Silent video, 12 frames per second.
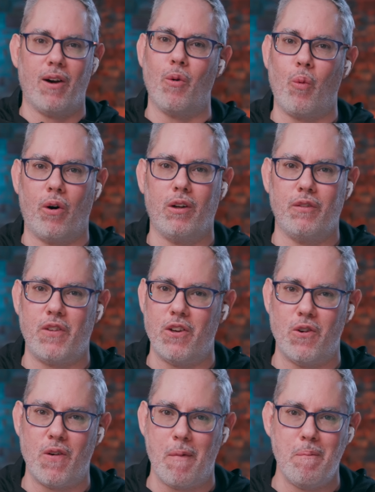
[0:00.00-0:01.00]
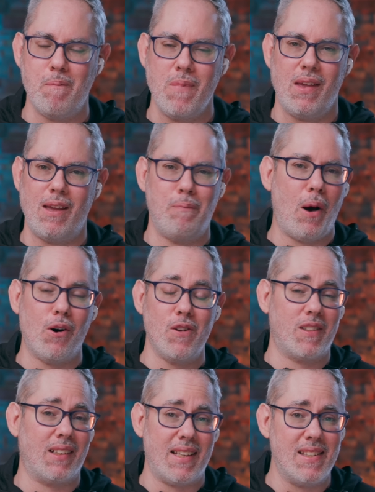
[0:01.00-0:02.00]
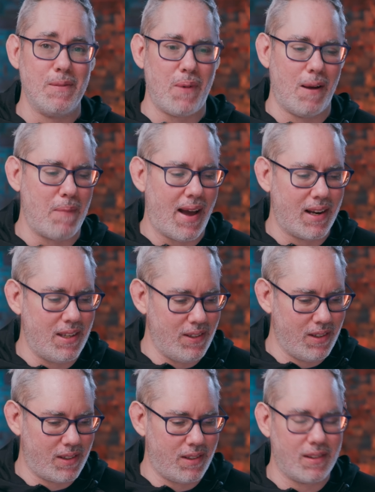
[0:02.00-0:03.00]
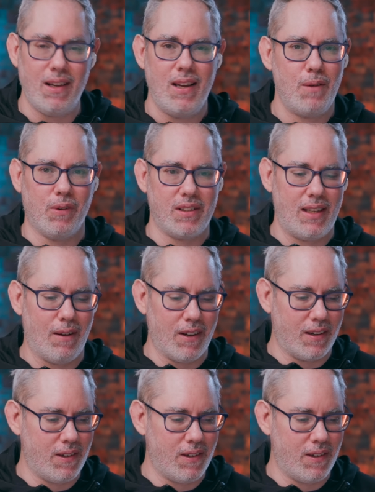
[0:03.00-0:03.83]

their worldview Im- imposed at least upon Mac users. We'll see how it